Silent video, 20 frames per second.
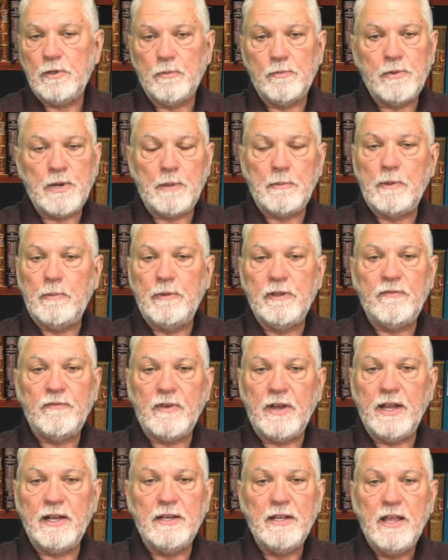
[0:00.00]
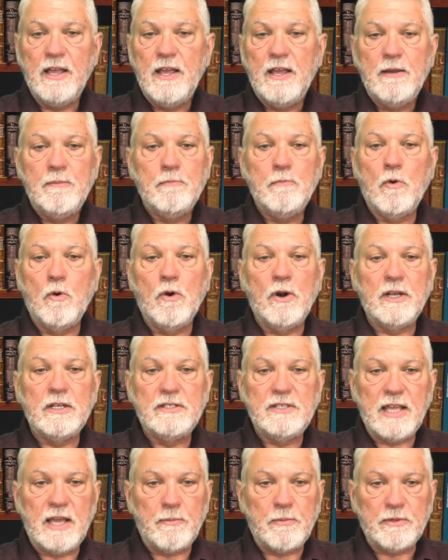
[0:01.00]
You'll probably find more
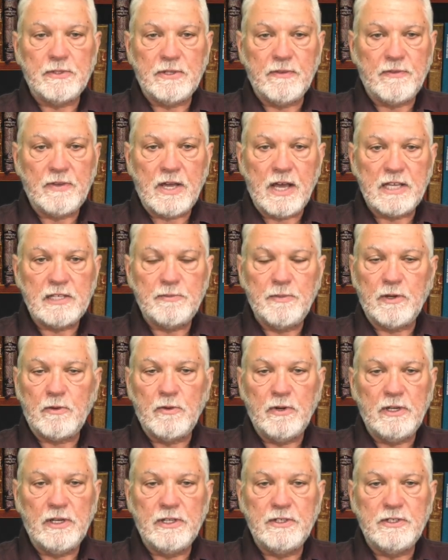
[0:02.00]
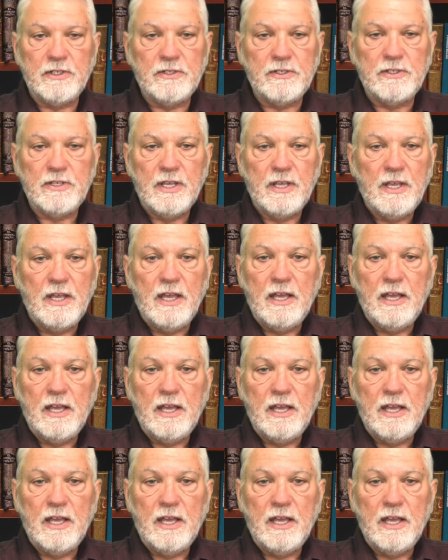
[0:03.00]
examples of cosmic religions,